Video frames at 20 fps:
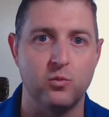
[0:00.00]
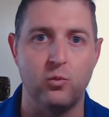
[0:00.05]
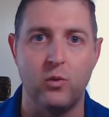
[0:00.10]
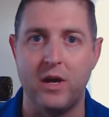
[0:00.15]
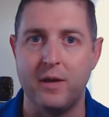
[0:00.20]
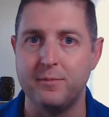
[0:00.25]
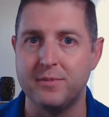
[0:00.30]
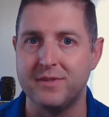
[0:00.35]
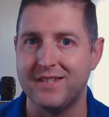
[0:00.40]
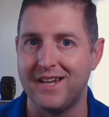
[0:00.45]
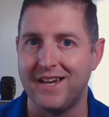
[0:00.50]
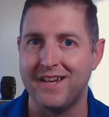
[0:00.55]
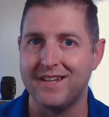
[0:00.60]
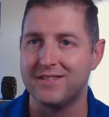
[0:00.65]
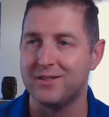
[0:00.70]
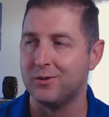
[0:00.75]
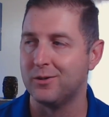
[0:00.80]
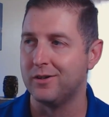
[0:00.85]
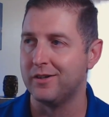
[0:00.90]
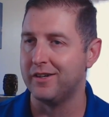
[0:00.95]

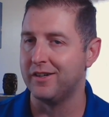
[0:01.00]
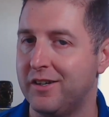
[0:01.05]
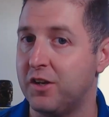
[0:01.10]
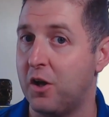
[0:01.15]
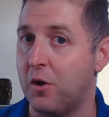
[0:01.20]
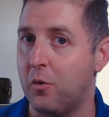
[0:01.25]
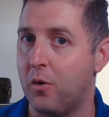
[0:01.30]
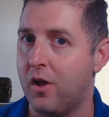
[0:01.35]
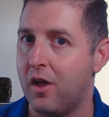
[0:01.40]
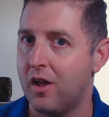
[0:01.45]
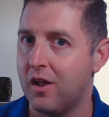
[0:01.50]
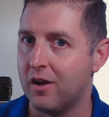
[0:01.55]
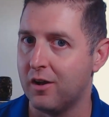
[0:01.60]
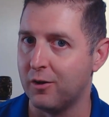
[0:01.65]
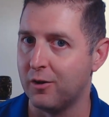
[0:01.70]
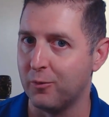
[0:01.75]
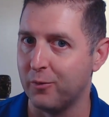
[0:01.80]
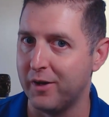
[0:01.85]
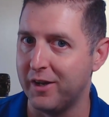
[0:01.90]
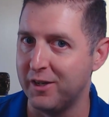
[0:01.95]
websites, or,
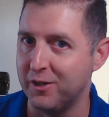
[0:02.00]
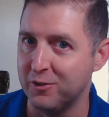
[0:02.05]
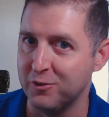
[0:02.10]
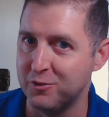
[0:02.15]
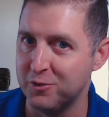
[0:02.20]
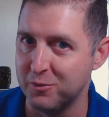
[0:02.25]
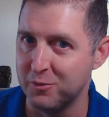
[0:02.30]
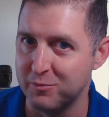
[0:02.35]
great YouTube